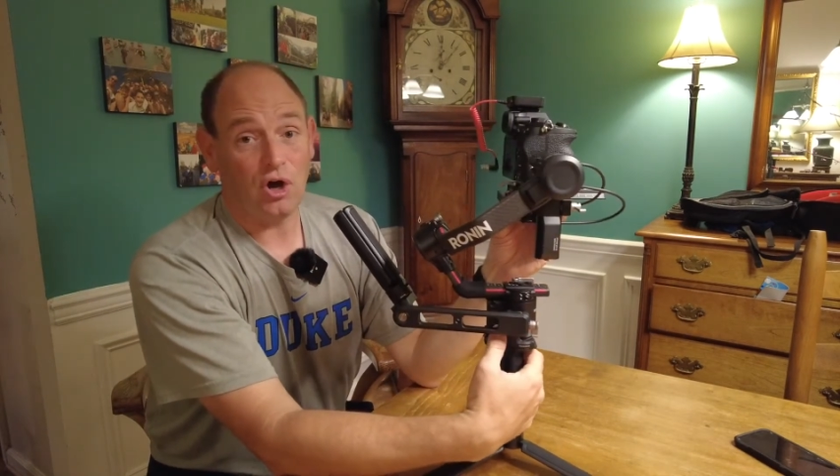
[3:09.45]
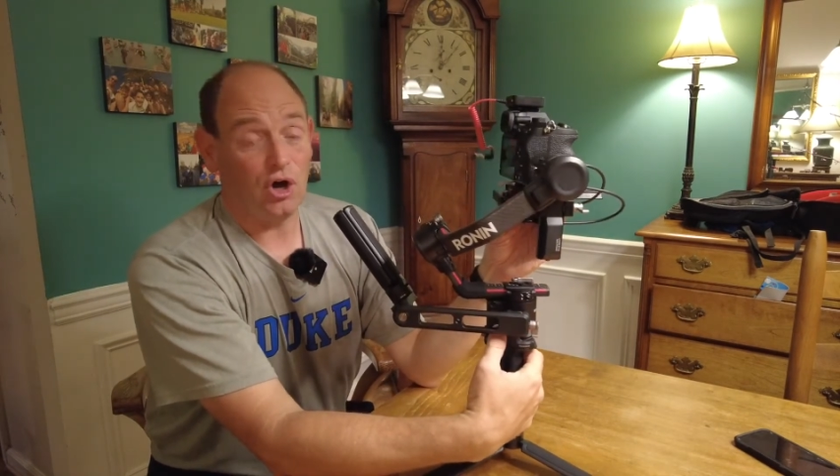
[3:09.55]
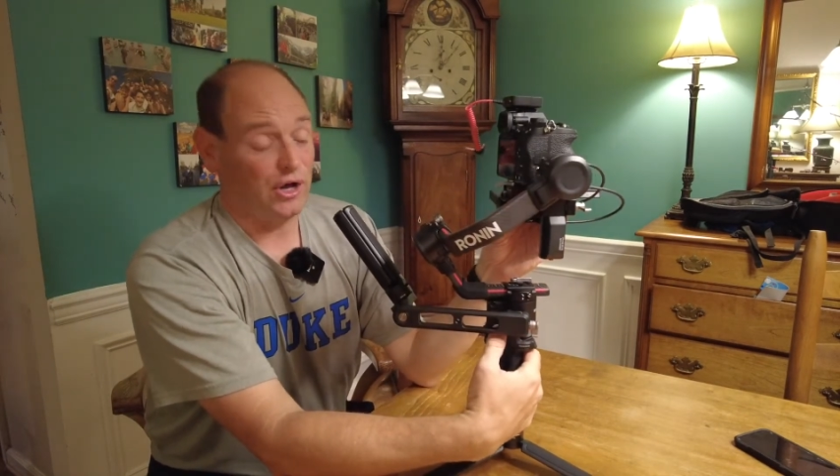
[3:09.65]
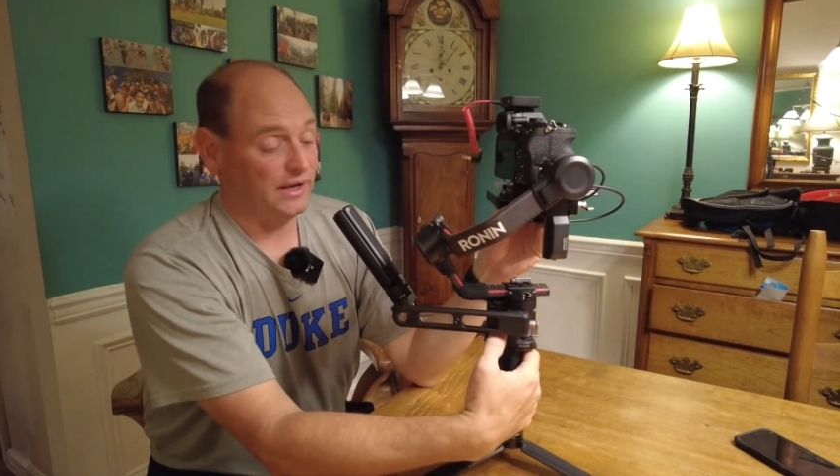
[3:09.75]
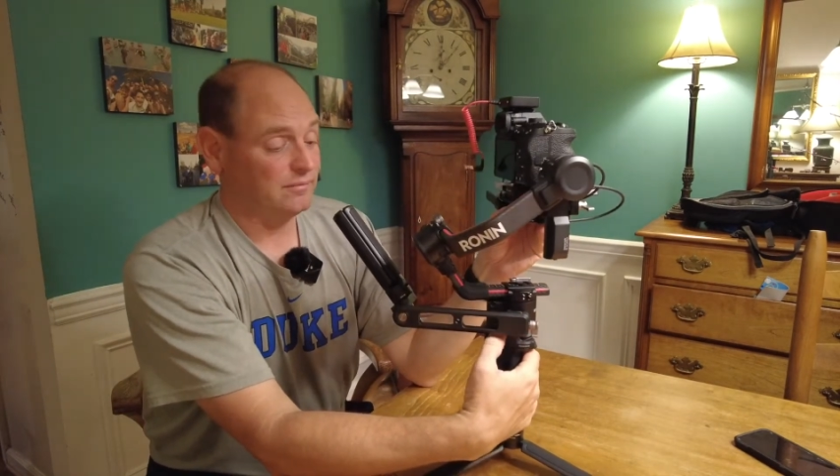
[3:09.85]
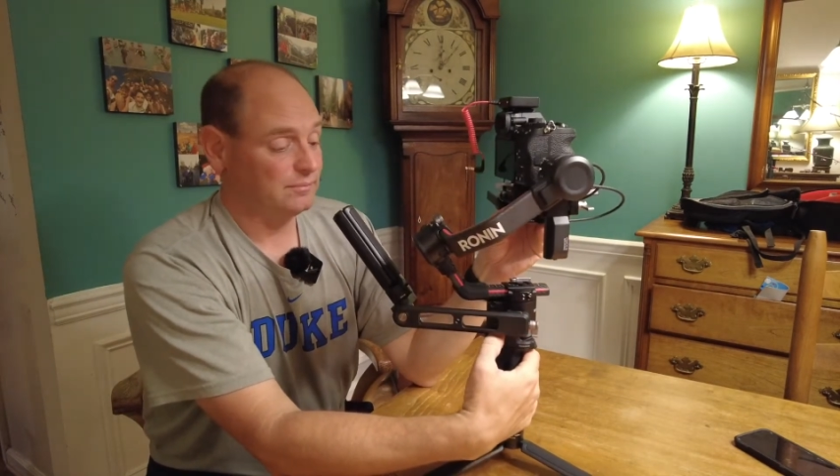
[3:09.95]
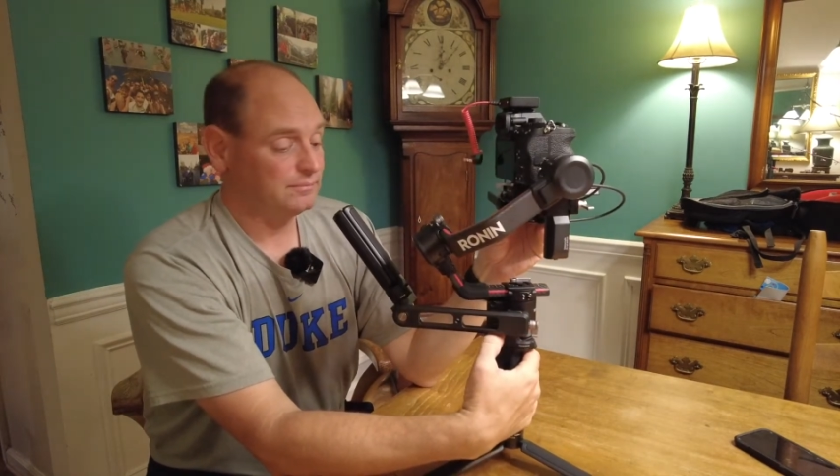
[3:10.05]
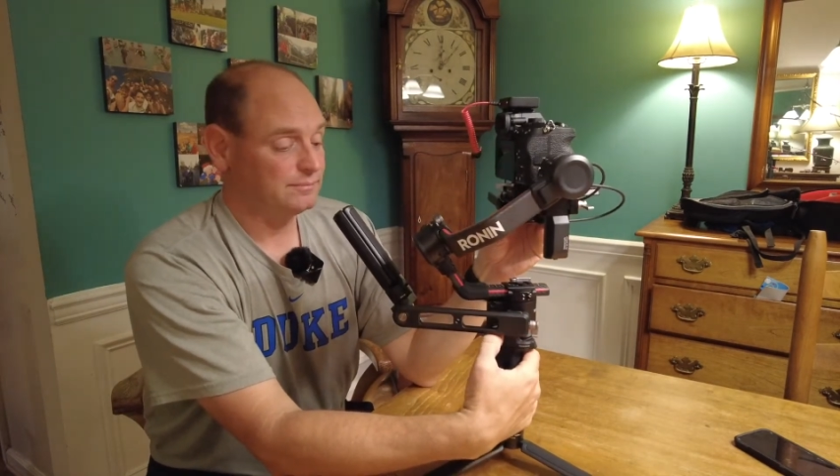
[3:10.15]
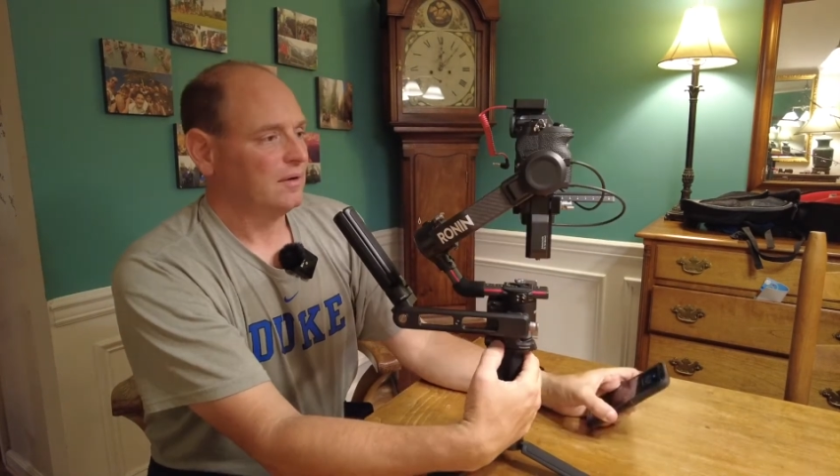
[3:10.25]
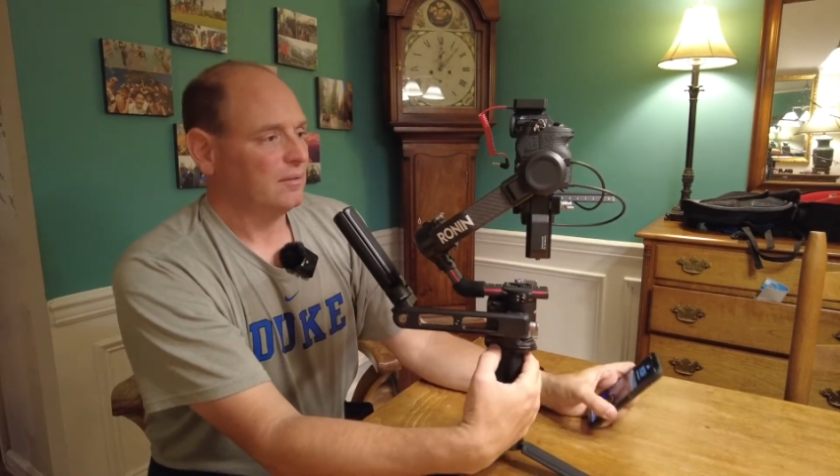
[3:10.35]
on,
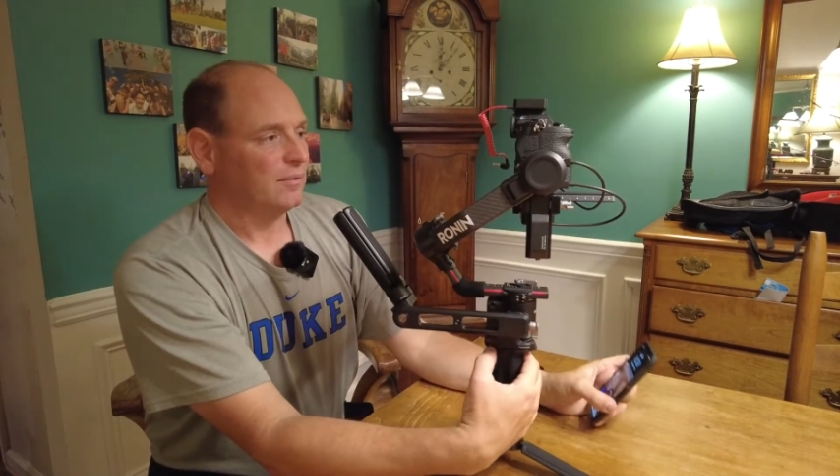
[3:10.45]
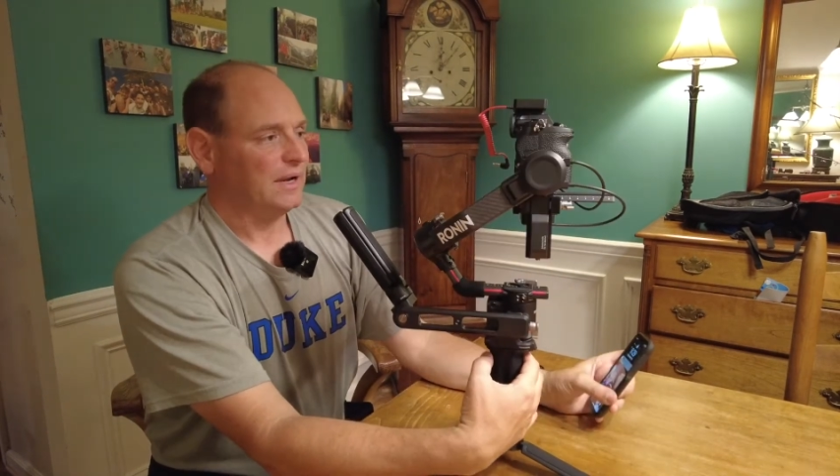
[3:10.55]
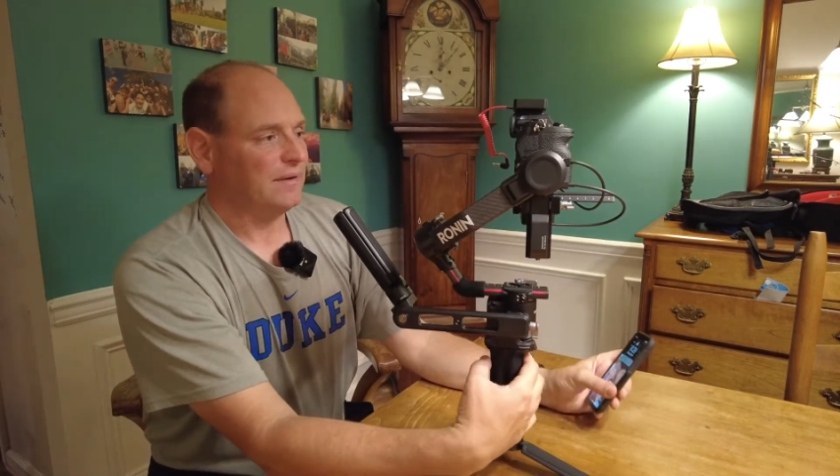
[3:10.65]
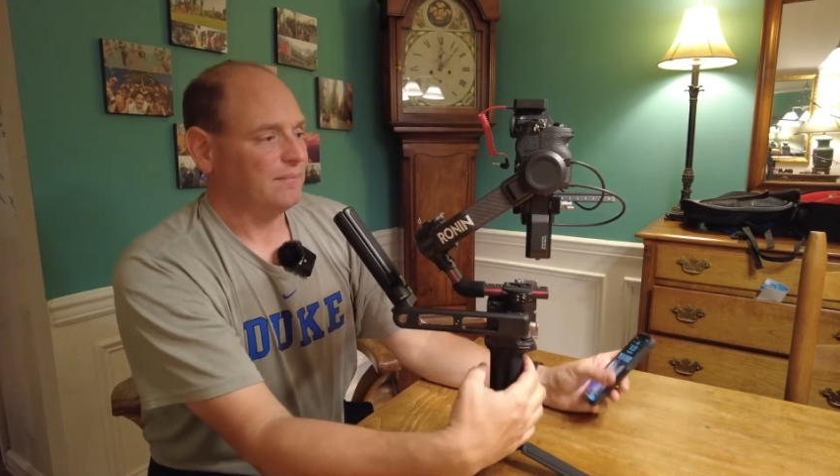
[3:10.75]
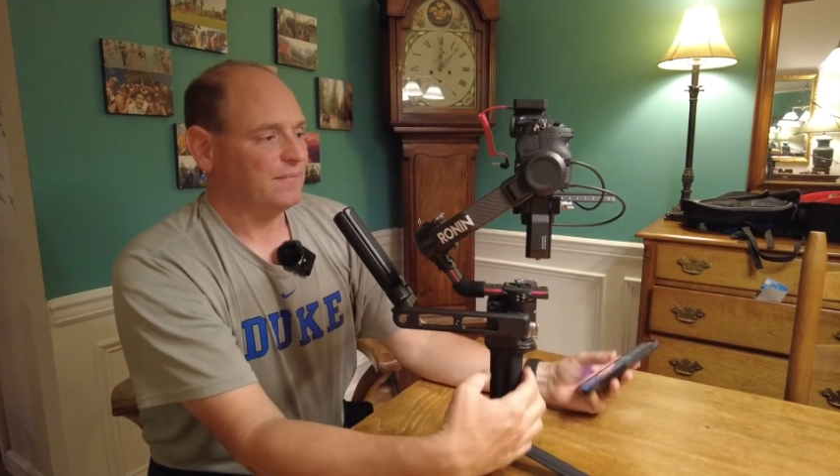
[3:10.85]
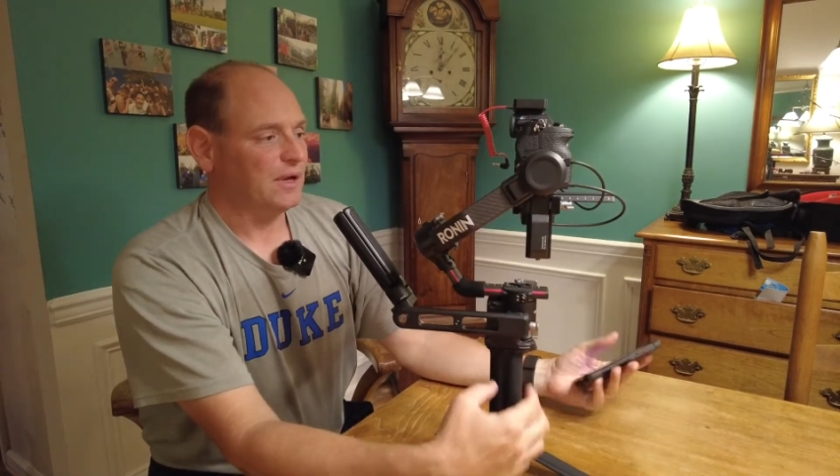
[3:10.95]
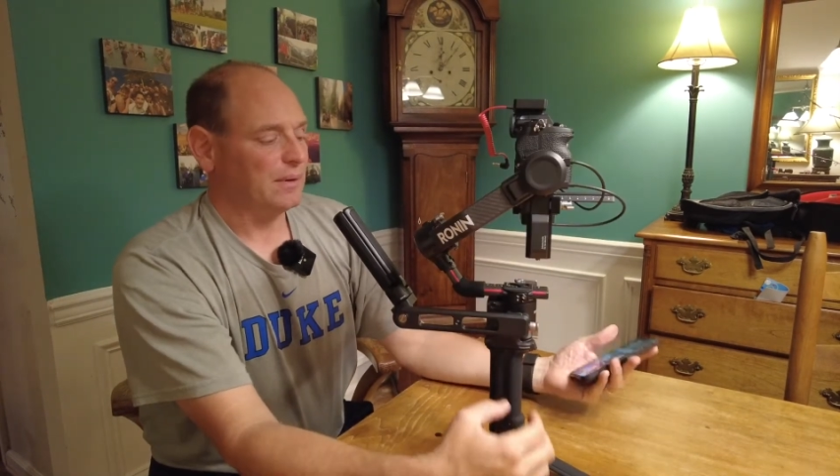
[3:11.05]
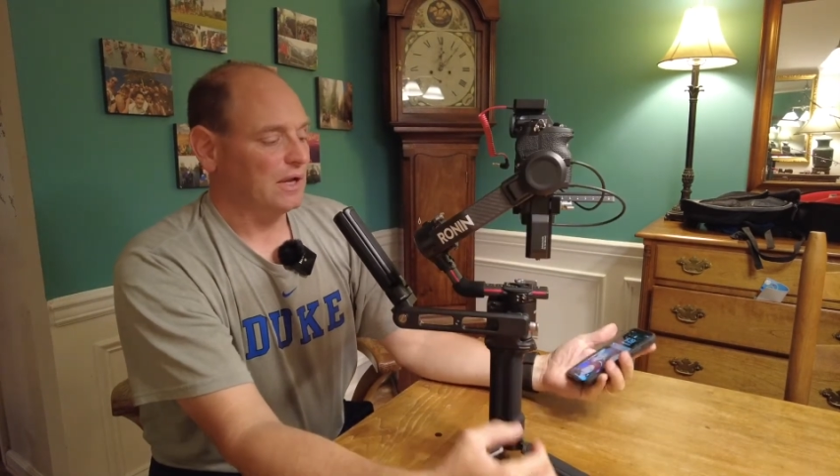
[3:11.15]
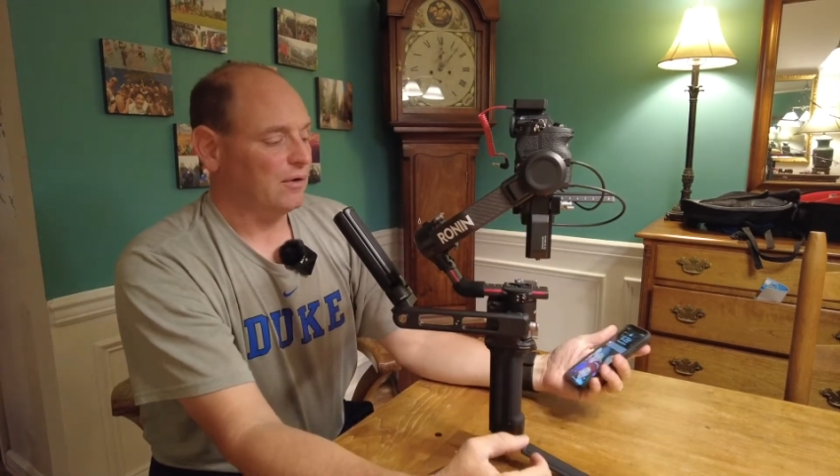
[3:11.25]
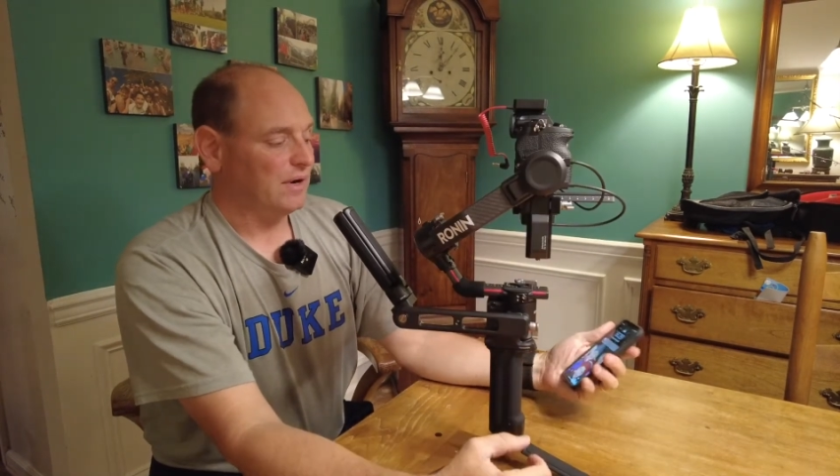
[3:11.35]
right? There we go.